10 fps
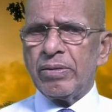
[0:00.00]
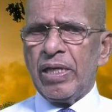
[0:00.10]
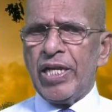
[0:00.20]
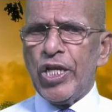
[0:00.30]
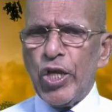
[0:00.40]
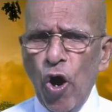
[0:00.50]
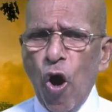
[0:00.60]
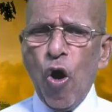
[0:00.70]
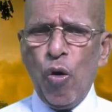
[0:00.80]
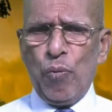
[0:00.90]
the
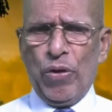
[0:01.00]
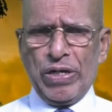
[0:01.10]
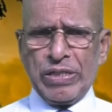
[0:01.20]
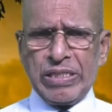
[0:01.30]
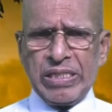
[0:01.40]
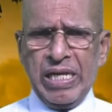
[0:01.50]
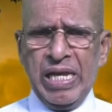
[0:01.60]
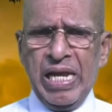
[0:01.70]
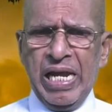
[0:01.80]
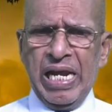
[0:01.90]
law was
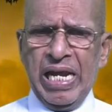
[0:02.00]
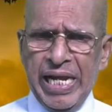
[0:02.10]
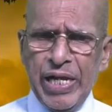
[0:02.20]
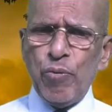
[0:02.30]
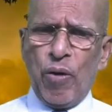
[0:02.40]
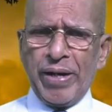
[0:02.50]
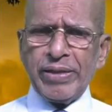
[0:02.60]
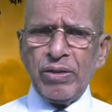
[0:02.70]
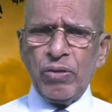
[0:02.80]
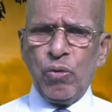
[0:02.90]

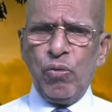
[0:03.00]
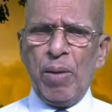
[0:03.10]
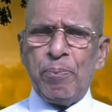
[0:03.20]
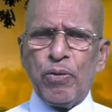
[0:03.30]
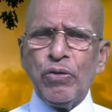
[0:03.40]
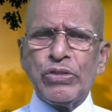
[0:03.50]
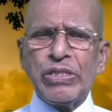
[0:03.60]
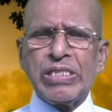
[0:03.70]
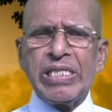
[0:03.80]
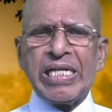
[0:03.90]
anyone who
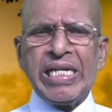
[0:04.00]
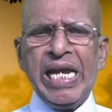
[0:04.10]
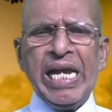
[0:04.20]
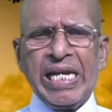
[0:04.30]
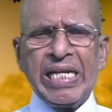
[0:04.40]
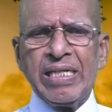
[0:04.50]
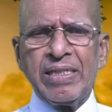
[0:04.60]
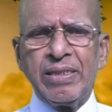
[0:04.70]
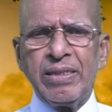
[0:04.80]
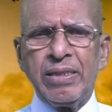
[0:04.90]
approaches the king
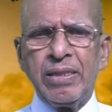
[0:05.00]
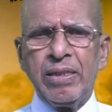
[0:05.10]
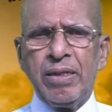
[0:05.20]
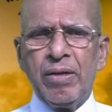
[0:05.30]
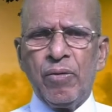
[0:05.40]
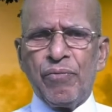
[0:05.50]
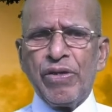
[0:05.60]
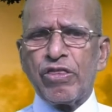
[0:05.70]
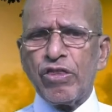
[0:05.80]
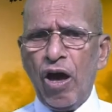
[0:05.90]

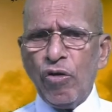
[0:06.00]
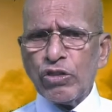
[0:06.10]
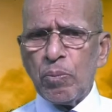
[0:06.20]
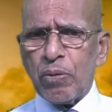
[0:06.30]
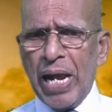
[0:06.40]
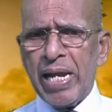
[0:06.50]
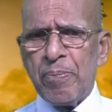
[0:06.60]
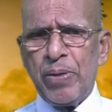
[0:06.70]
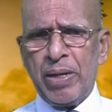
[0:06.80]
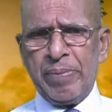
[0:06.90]
without prior
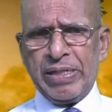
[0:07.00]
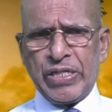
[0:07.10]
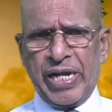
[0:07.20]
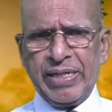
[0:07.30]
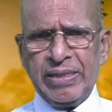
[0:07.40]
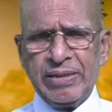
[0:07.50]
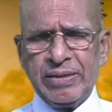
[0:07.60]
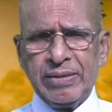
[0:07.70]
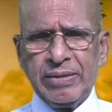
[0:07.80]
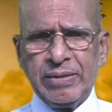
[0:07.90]
permission,
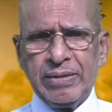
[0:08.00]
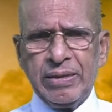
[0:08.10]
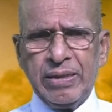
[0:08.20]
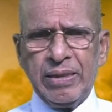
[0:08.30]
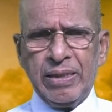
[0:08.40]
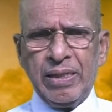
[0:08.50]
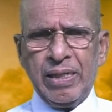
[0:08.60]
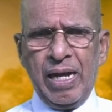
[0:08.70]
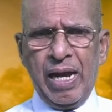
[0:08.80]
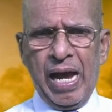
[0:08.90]

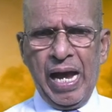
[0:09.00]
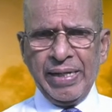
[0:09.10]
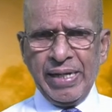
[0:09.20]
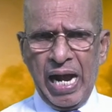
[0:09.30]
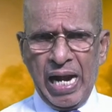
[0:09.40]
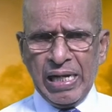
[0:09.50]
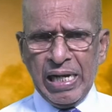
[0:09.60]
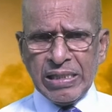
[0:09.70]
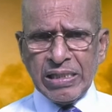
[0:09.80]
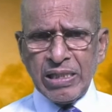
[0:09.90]
and
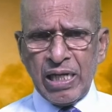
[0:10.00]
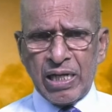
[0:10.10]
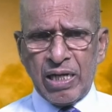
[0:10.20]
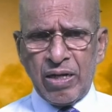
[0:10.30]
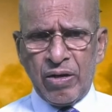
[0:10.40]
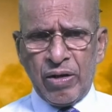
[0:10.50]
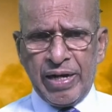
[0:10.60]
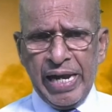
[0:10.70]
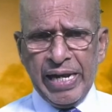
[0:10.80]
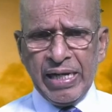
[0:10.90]
unless the
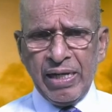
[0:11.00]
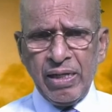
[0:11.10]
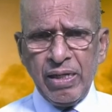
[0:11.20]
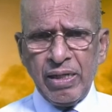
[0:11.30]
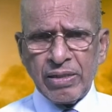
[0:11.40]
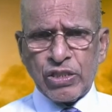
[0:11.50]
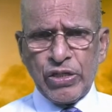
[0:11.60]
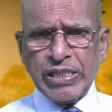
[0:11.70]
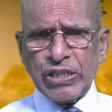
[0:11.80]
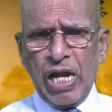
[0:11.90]
king
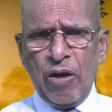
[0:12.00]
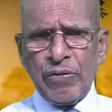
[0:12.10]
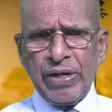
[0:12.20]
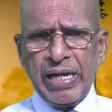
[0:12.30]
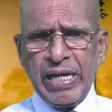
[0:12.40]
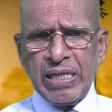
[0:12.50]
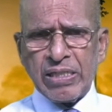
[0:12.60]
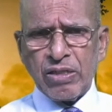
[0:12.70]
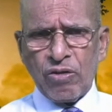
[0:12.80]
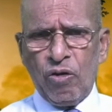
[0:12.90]
stretched out
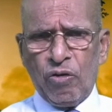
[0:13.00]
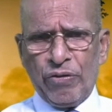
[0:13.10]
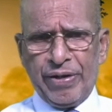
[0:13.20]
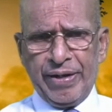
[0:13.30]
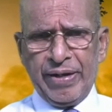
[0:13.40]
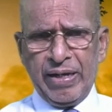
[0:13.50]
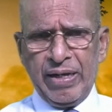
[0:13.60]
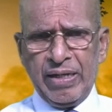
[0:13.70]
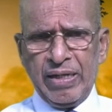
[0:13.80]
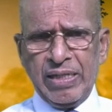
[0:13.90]
his rod,
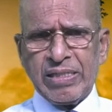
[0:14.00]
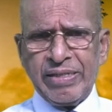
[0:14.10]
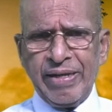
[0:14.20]
his